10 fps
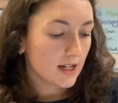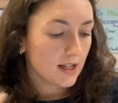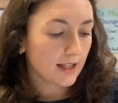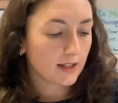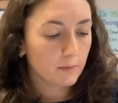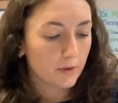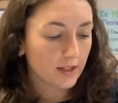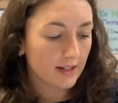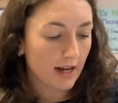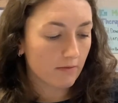like a book
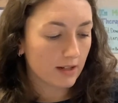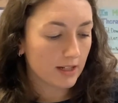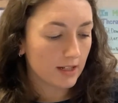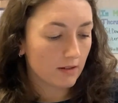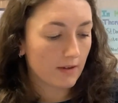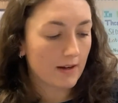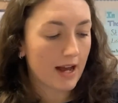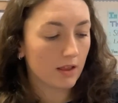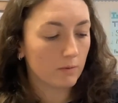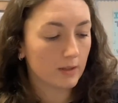that I read around
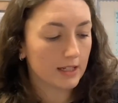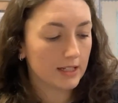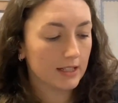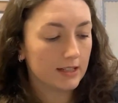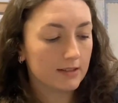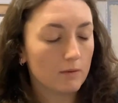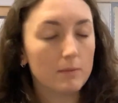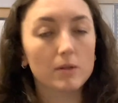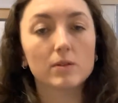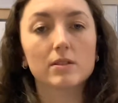Halloween is The
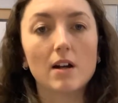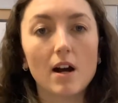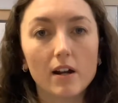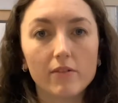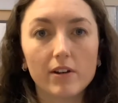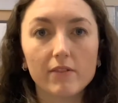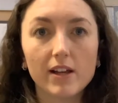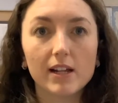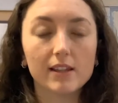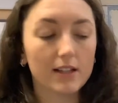Woman Who Is Not Afraid of
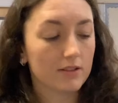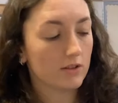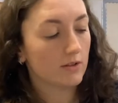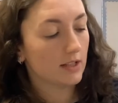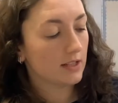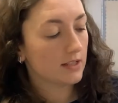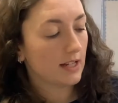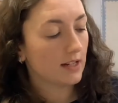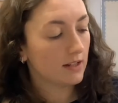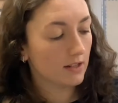Anything. So you could
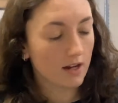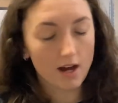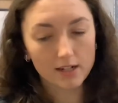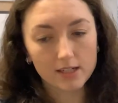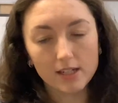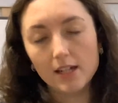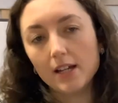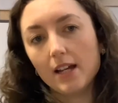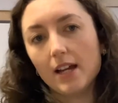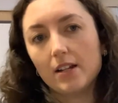say not,
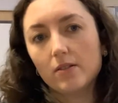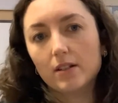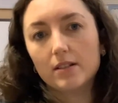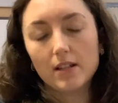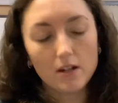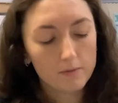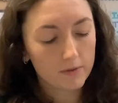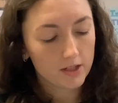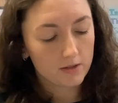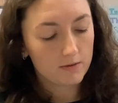and you could say, "Oh,
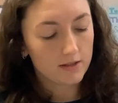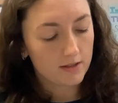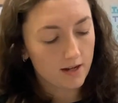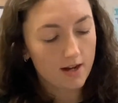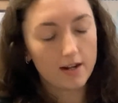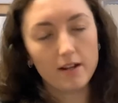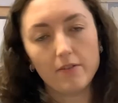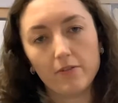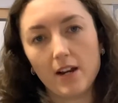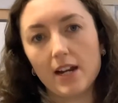look, she was not
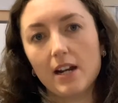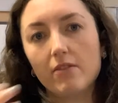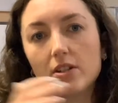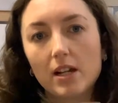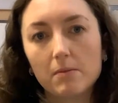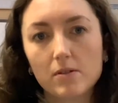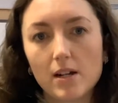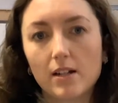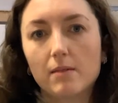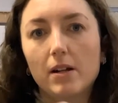afraid." And every time you
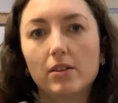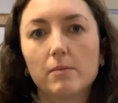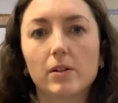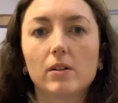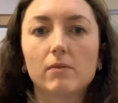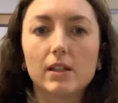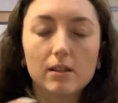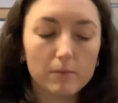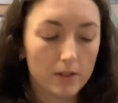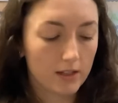talk about the book or read the
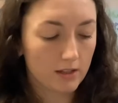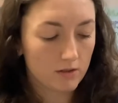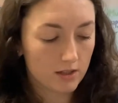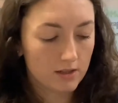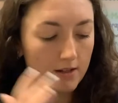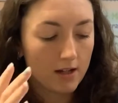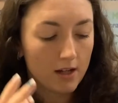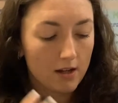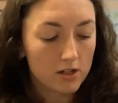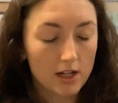book, you just
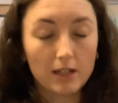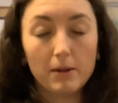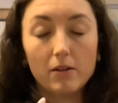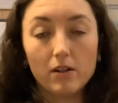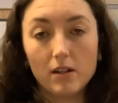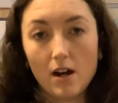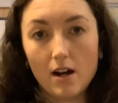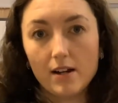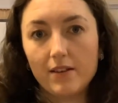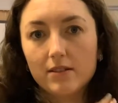talk about not,
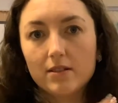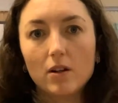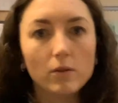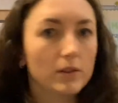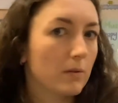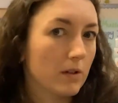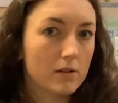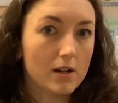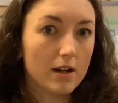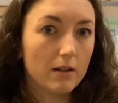and that's the only word you
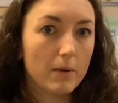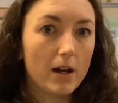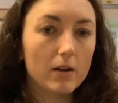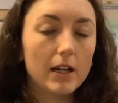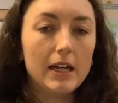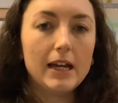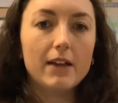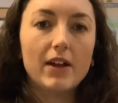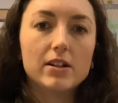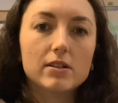talk about. And
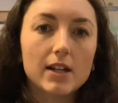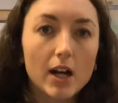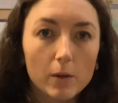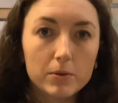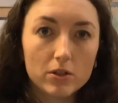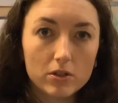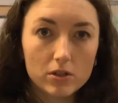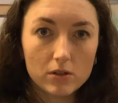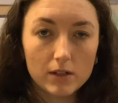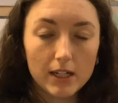that just helps your
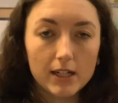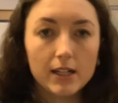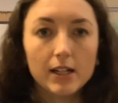student